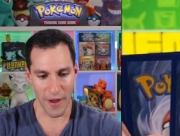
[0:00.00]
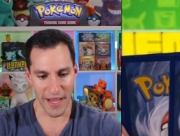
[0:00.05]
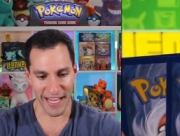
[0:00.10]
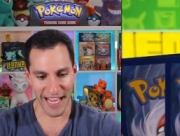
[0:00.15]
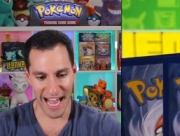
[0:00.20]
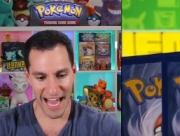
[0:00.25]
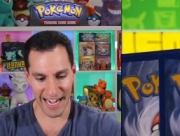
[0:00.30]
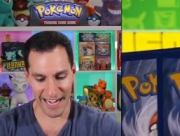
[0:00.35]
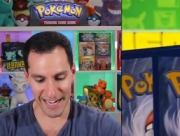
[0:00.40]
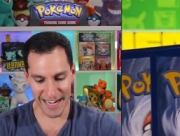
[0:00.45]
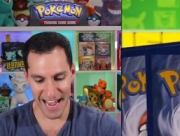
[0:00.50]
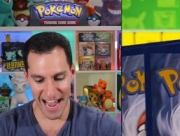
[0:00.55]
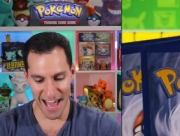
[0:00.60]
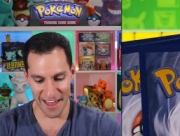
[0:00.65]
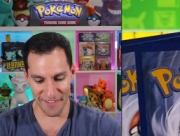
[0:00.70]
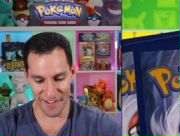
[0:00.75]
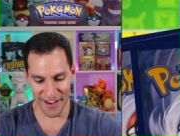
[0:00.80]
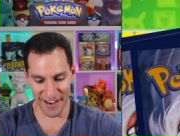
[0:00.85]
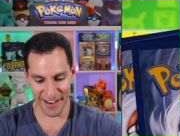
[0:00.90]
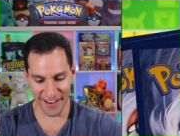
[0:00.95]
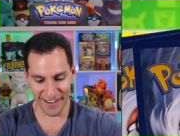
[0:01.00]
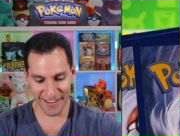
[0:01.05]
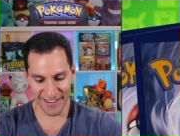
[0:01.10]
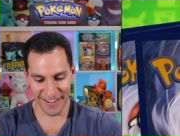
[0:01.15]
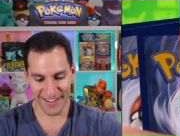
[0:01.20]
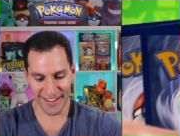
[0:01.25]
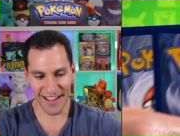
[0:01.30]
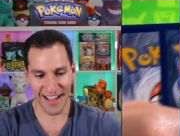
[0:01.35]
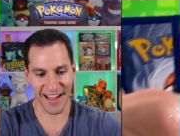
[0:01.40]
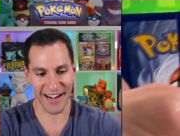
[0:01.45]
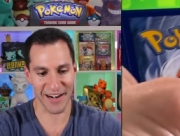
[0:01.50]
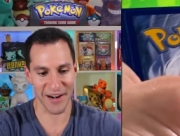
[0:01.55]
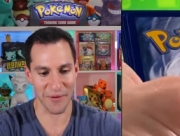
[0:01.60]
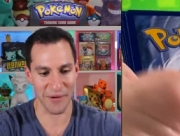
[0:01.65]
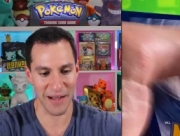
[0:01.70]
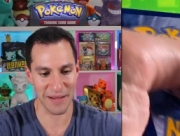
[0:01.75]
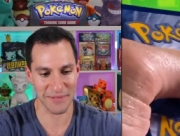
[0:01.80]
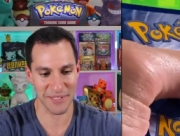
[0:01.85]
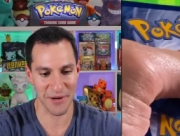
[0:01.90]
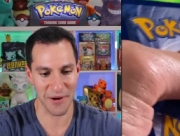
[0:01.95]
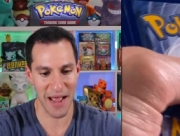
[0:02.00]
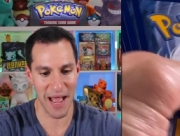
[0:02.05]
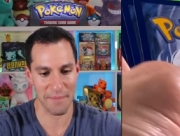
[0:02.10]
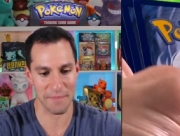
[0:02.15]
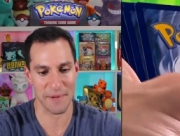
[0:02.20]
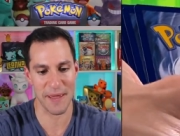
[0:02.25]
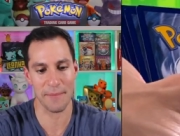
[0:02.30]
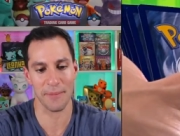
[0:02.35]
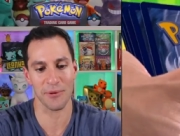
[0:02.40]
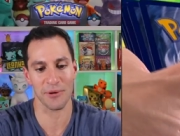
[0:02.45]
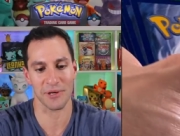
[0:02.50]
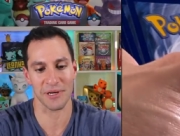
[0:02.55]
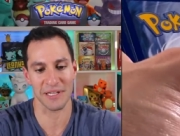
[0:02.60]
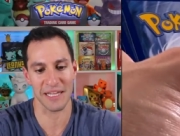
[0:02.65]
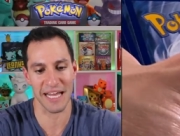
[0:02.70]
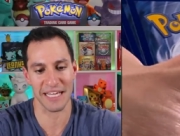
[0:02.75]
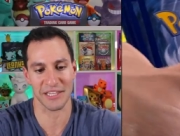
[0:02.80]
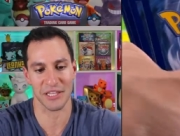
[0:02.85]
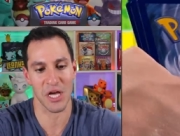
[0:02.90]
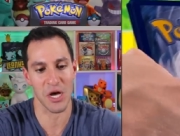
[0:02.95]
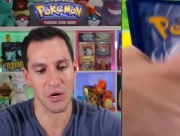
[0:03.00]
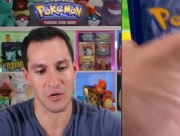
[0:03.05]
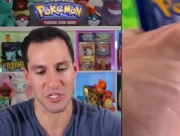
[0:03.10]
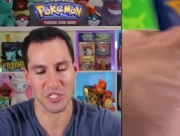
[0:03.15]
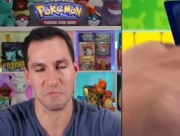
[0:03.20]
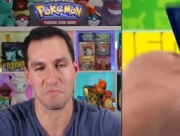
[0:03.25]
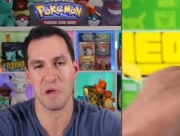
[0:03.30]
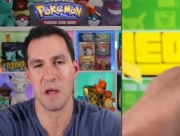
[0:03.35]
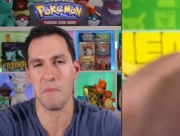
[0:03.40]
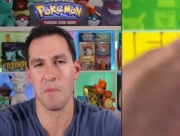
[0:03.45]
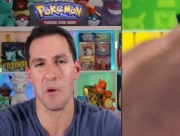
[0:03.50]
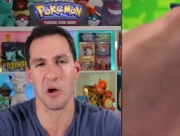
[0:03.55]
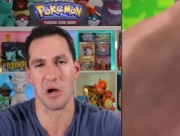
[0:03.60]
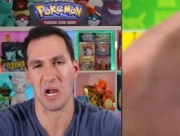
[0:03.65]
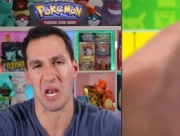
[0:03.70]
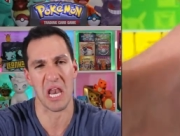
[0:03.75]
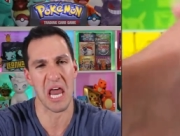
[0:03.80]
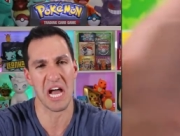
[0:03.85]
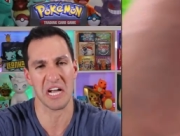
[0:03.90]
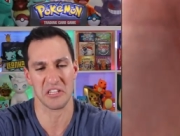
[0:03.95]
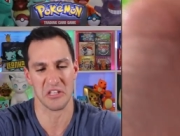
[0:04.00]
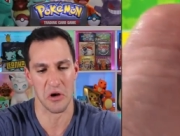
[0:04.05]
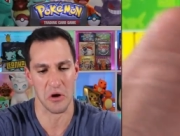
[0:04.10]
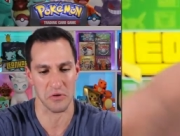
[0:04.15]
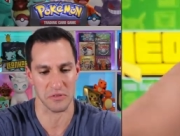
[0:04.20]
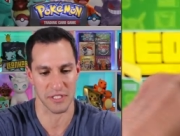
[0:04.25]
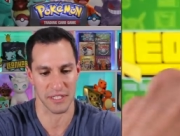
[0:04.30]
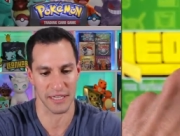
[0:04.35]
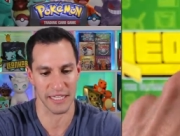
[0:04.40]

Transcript: we got another. I don't know why I'm so happy. People collect those. People collect those.